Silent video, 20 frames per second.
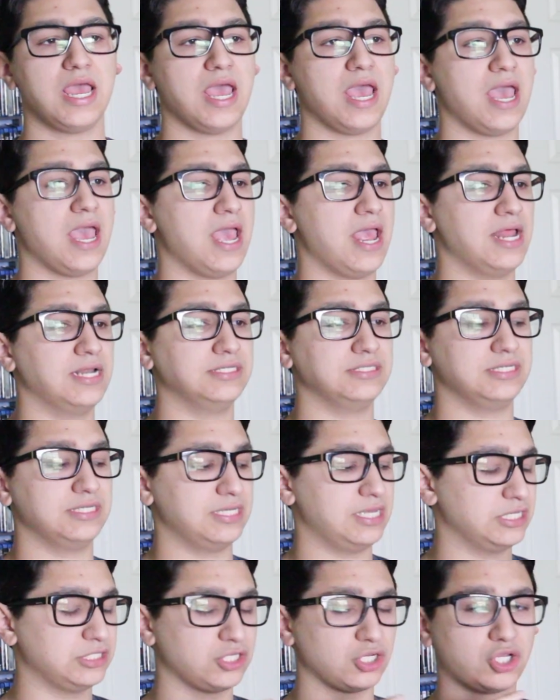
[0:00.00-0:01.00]
And
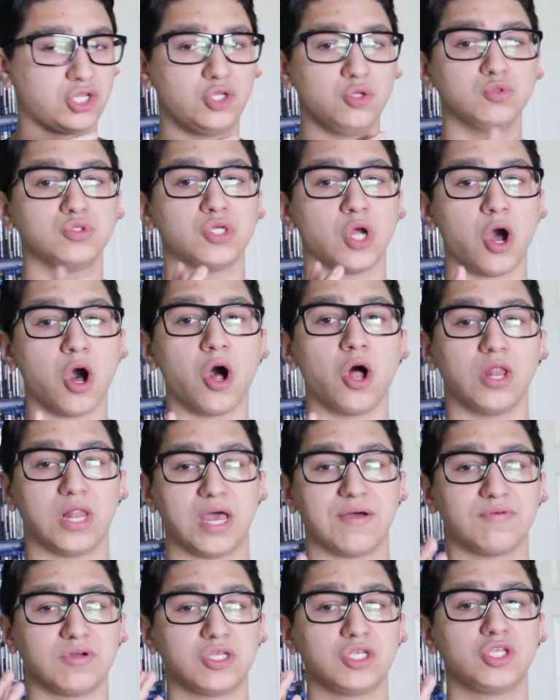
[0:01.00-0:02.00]
it's a huge haul. I
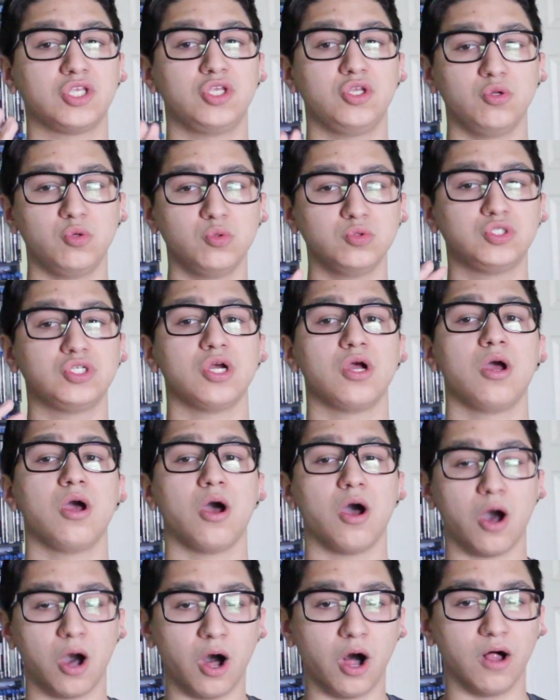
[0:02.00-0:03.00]
have a huge
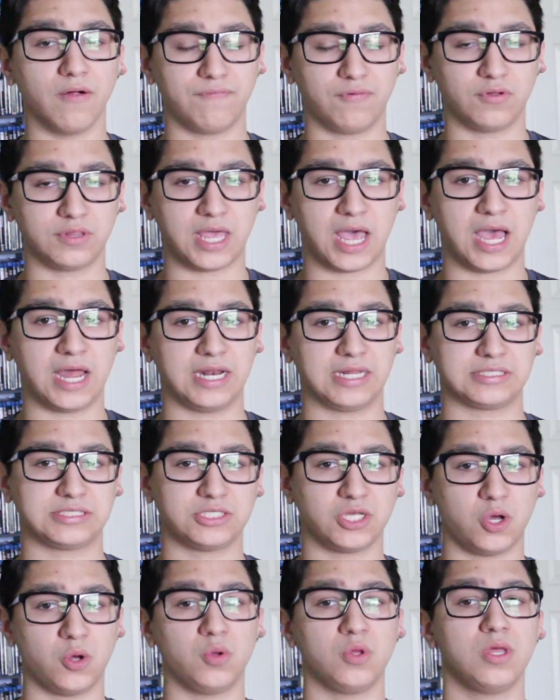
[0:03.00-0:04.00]
haul for that,
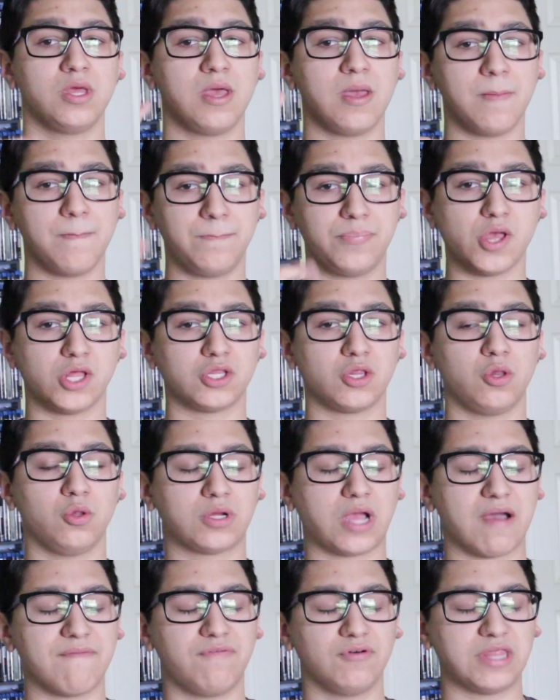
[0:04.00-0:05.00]
so be on the
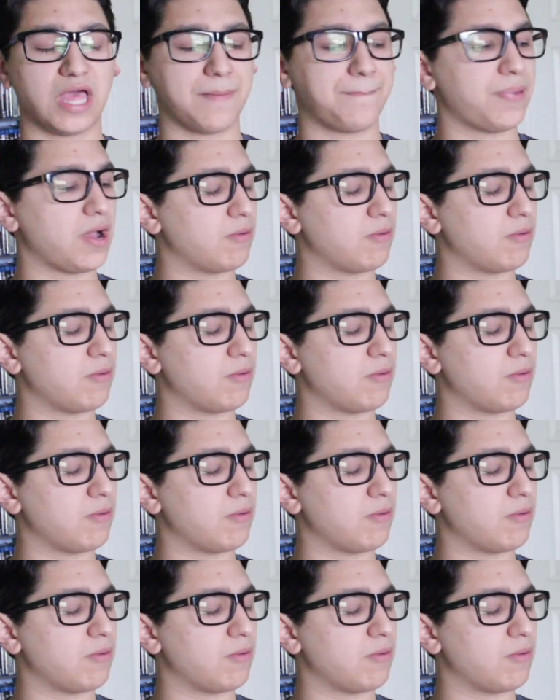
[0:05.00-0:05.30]
lookout for that.